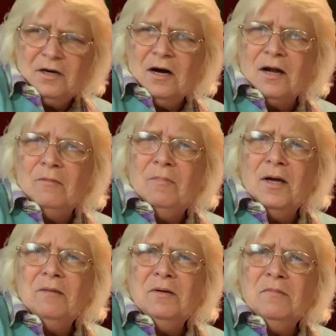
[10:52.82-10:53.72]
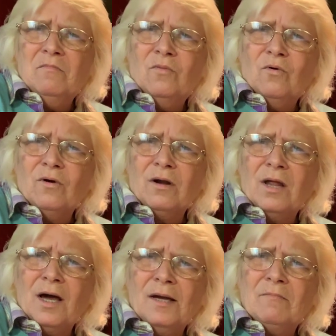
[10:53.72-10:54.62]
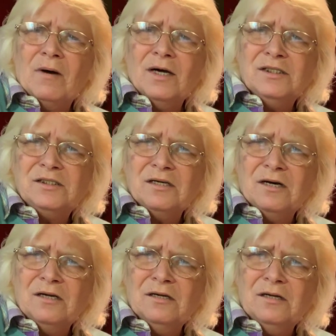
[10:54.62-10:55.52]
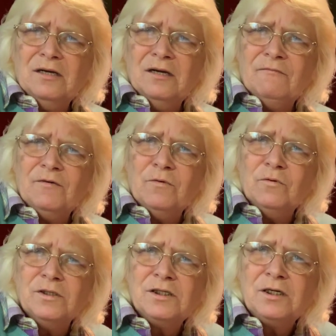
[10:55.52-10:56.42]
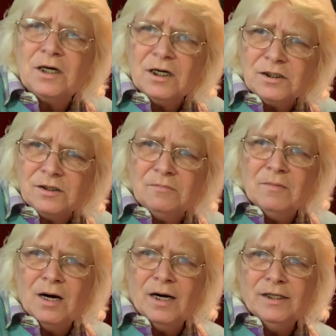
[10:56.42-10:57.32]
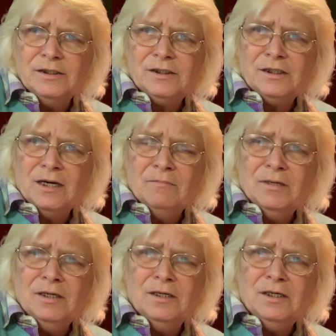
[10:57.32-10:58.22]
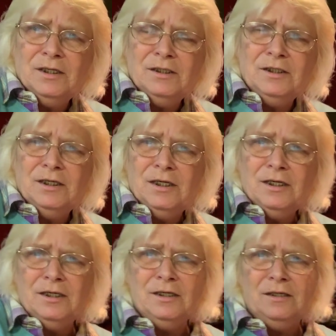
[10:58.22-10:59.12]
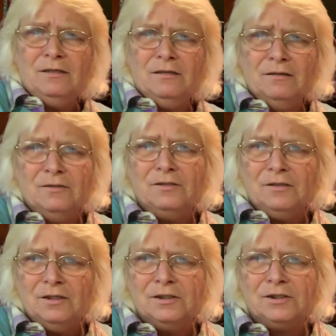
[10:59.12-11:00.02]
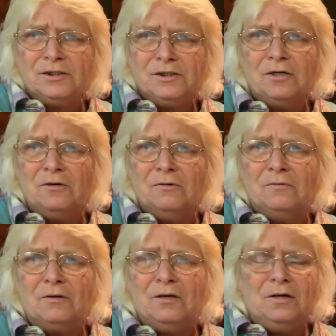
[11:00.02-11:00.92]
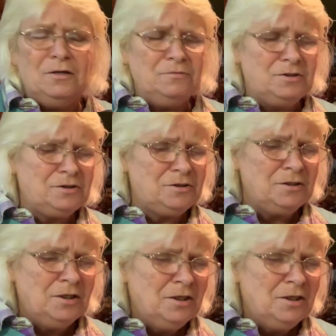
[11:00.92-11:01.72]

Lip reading: got a baby more like my son if it was customized. I mean, he is so close.